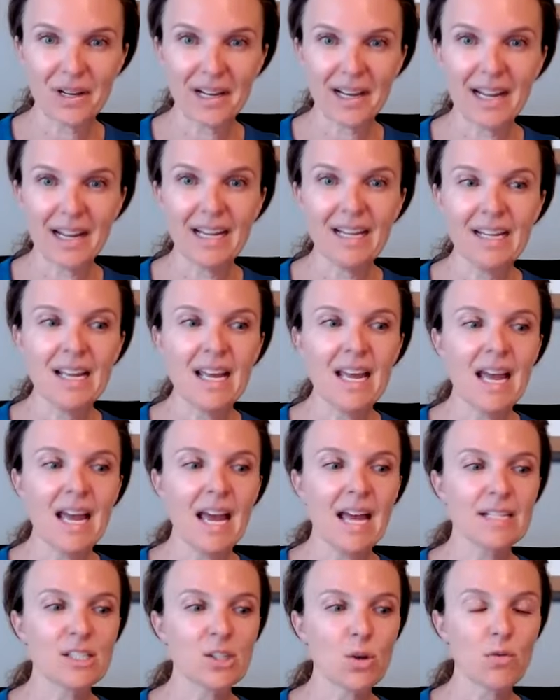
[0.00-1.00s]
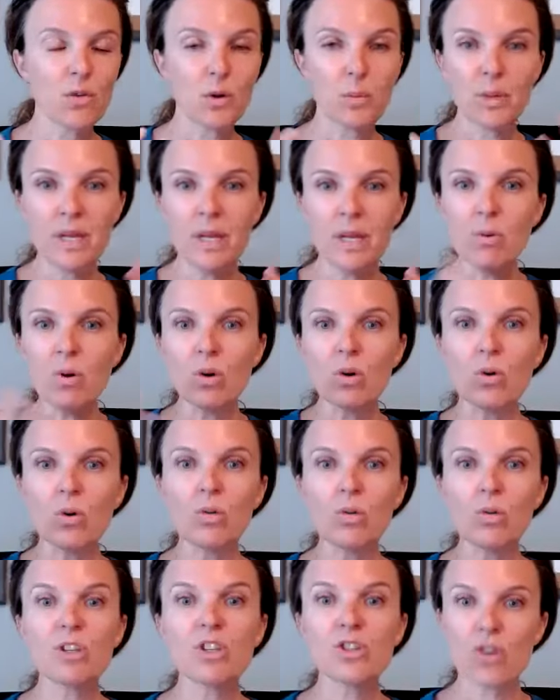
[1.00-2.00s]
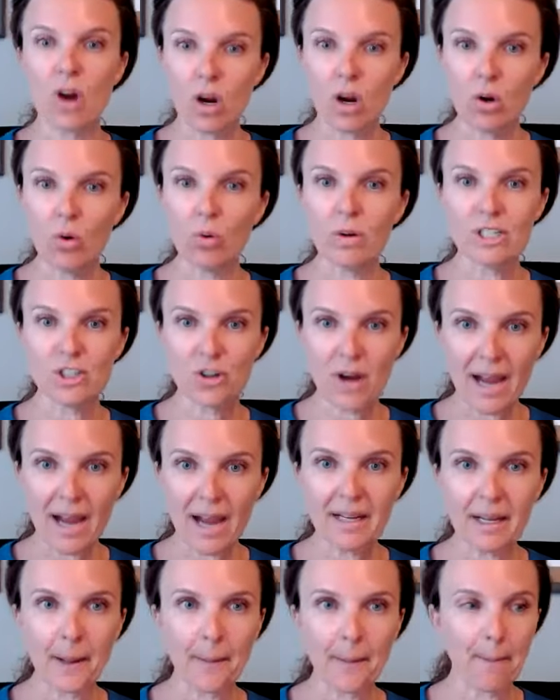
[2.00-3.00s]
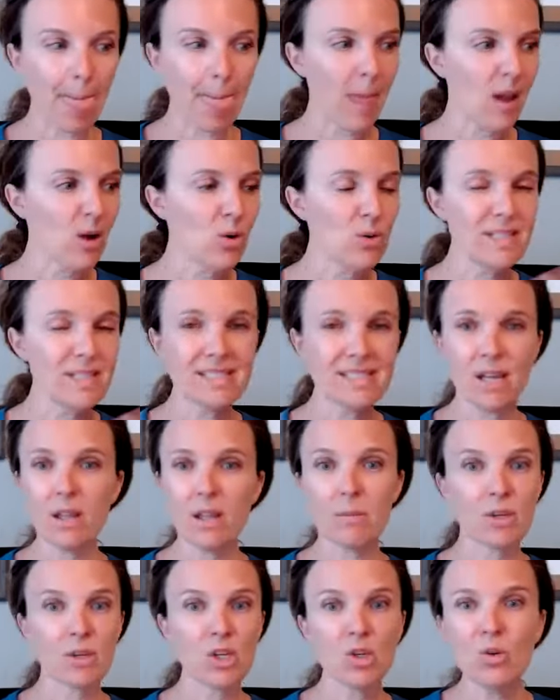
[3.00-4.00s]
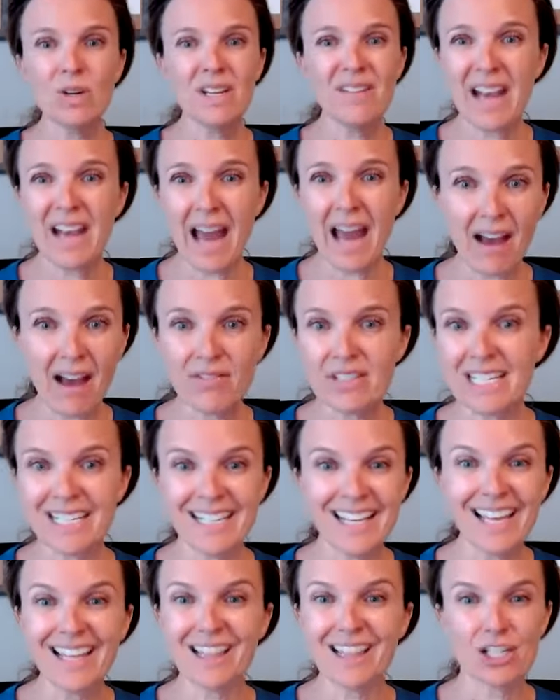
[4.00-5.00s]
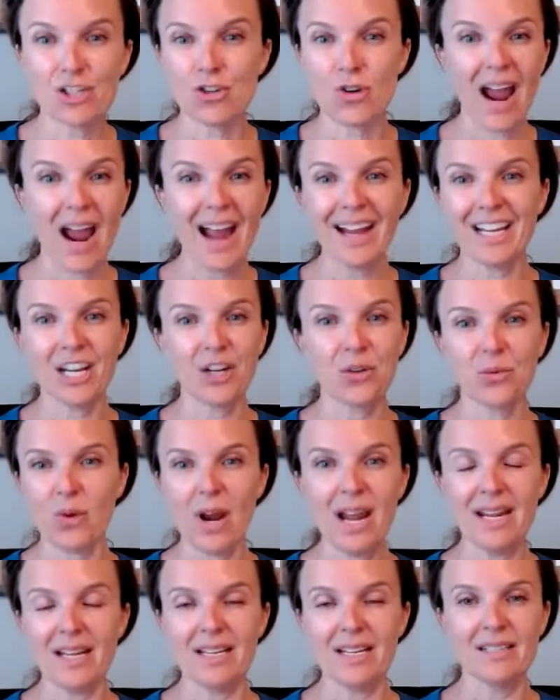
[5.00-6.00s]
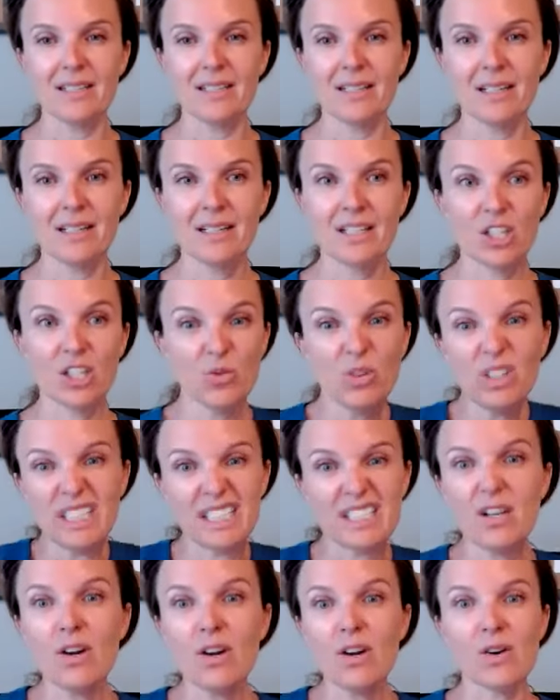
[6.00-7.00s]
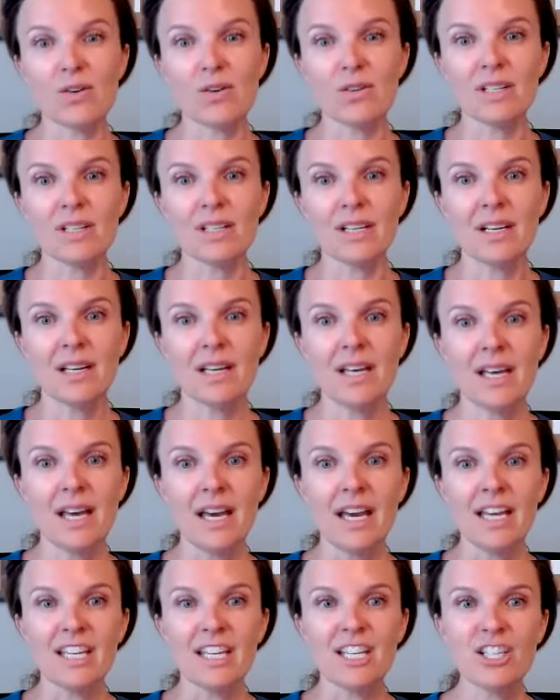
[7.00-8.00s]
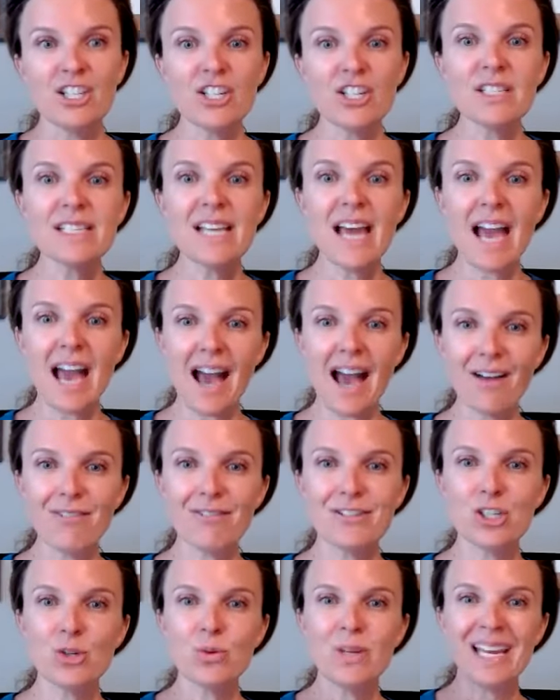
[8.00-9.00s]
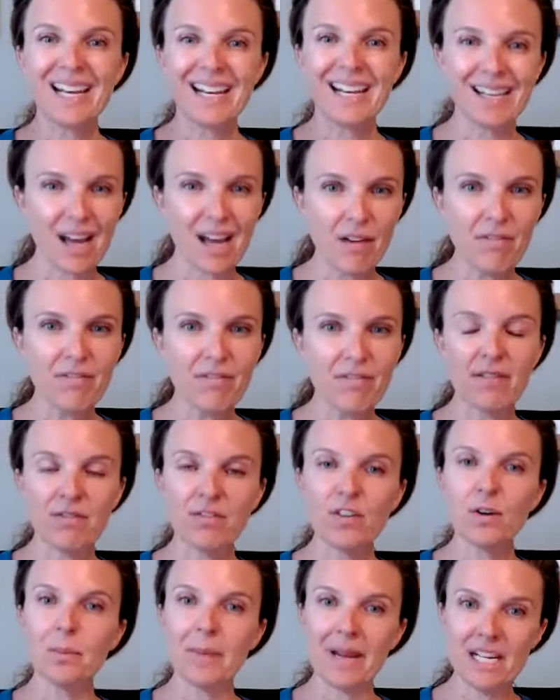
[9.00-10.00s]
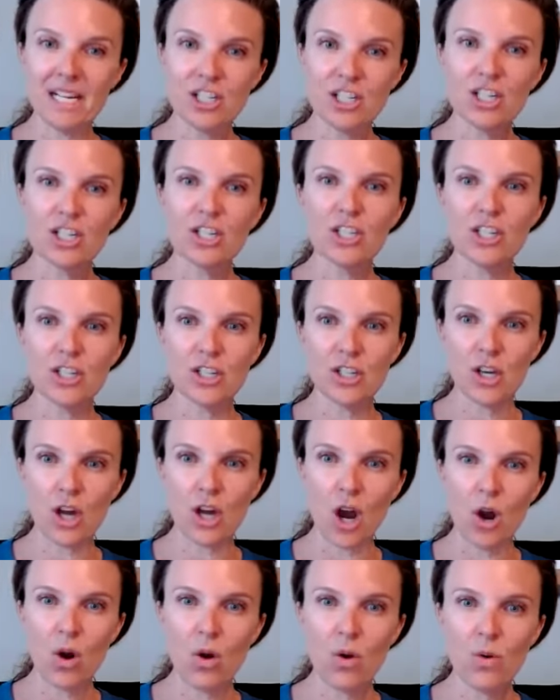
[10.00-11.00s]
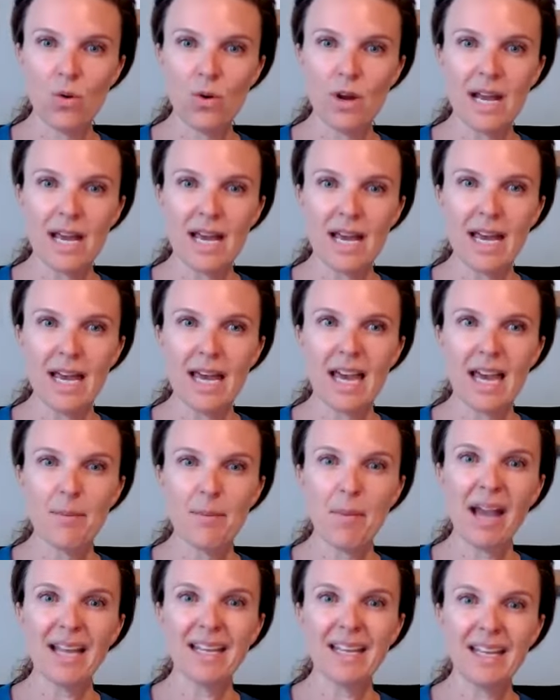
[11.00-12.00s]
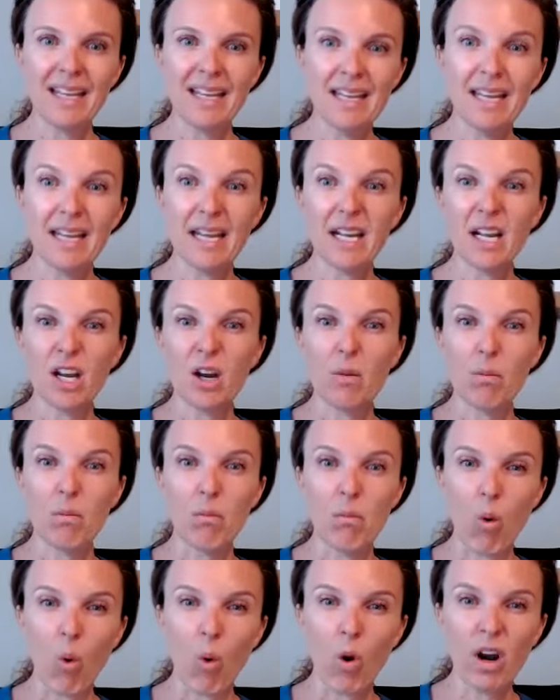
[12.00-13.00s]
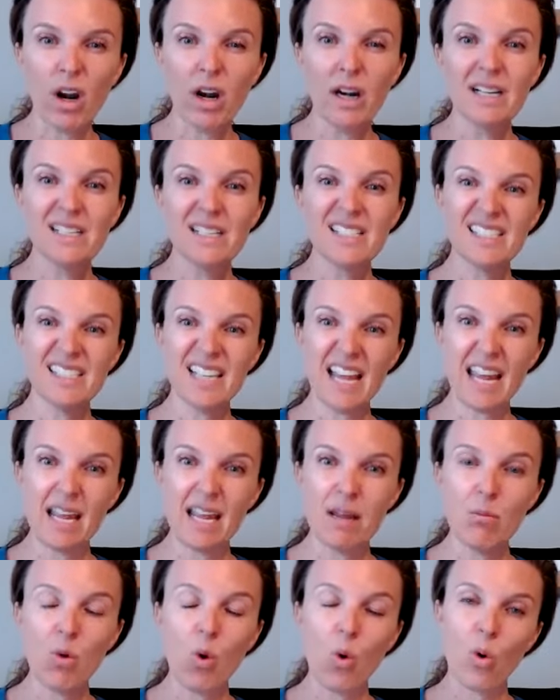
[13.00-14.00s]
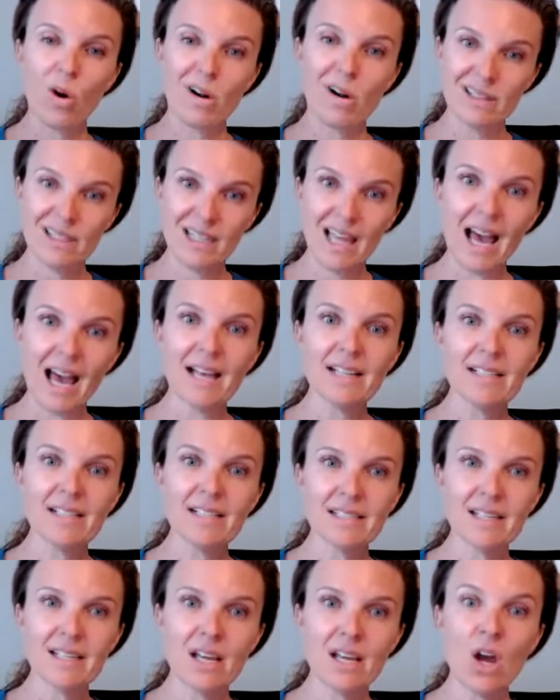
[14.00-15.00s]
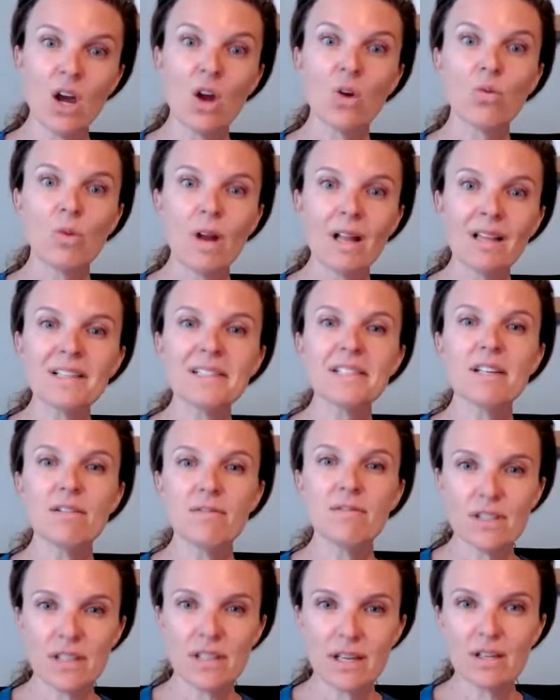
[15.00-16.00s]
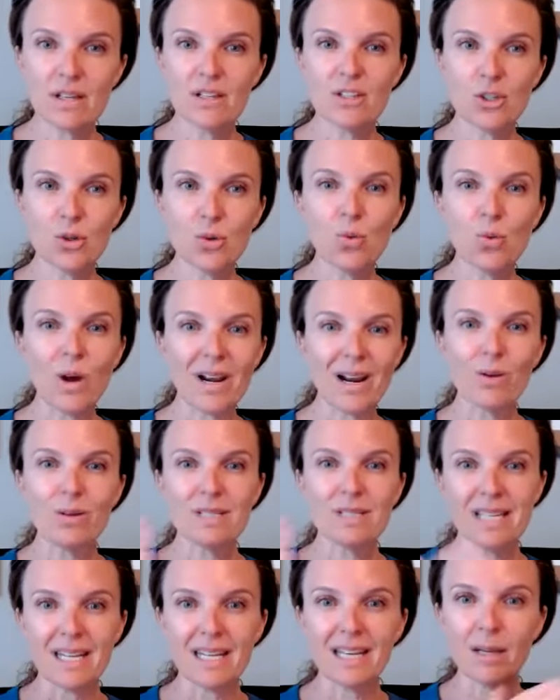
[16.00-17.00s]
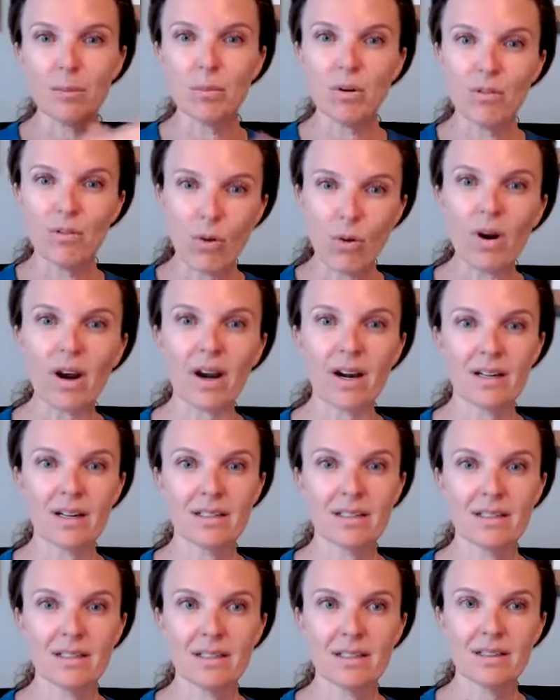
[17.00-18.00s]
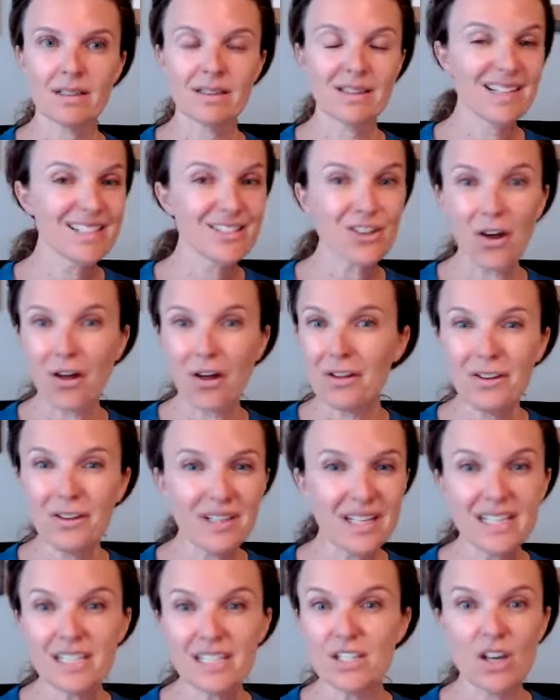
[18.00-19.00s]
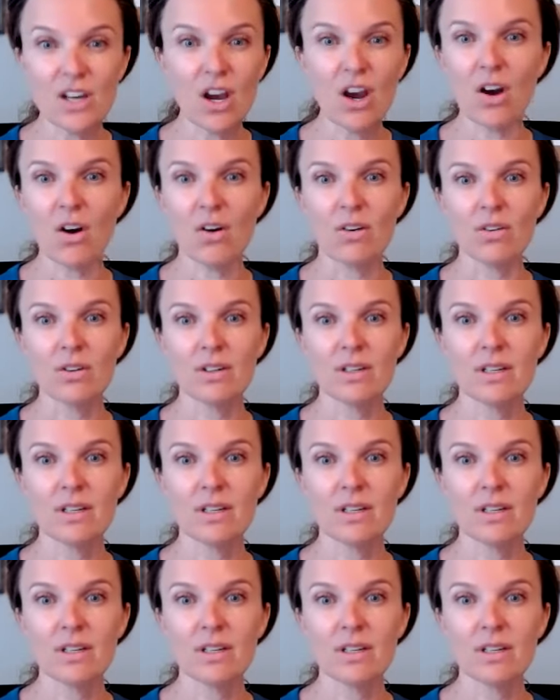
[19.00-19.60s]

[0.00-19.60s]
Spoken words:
Okay. And so for people who struggle with tracking, I always tell them, you don't even have to get the tracking right. They don't. You just have to get enough information to know, am I eating more, same, or less relative to what I was eating before? That's all you need to know.